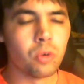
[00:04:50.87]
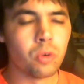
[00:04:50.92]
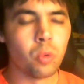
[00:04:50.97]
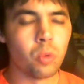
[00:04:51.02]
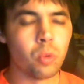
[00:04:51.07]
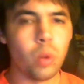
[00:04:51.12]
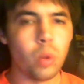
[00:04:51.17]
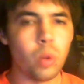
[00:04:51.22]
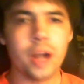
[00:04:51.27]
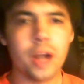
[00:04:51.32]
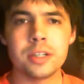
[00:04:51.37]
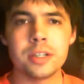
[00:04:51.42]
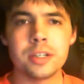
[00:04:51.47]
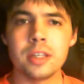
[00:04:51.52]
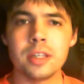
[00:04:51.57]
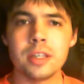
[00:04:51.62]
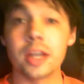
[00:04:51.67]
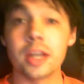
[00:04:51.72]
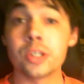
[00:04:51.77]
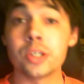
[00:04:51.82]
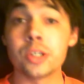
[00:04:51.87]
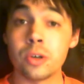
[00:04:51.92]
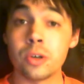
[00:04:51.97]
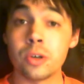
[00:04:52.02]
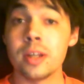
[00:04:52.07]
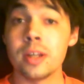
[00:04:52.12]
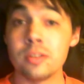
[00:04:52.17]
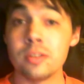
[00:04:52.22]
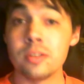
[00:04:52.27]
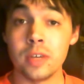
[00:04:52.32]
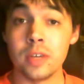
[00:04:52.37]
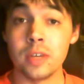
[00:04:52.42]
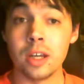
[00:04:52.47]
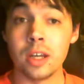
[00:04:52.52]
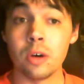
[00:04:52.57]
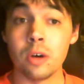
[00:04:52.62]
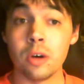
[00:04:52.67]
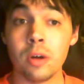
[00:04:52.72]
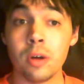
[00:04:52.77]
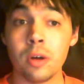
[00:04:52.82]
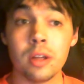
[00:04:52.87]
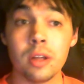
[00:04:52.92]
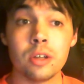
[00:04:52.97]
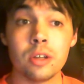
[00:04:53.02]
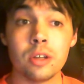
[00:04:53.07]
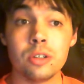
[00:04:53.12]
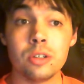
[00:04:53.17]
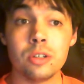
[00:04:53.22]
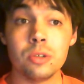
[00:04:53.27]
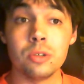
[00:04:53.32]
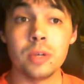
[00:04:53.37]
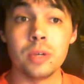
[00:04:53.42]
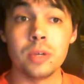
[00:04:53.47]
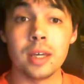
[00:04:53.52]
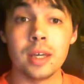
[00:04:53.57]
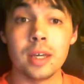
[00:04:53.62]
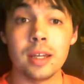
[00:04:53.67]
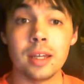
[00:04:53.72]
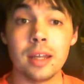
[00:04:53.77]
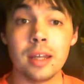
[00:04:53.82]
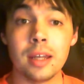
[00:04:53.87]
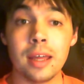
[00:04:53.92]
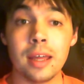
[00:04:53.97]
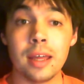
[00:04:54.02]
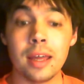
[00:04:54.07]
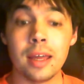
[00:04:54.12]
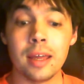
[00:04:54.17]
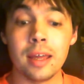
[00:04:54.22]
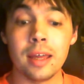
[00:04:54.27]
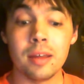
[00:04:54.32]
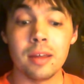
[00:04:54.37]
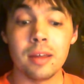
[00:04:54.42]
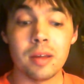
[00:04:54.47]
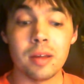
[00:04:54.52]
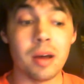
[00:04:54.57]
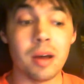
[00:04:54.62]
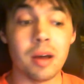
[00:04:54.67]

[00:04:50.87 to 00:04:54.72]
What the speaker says: watched the extra credits video to get a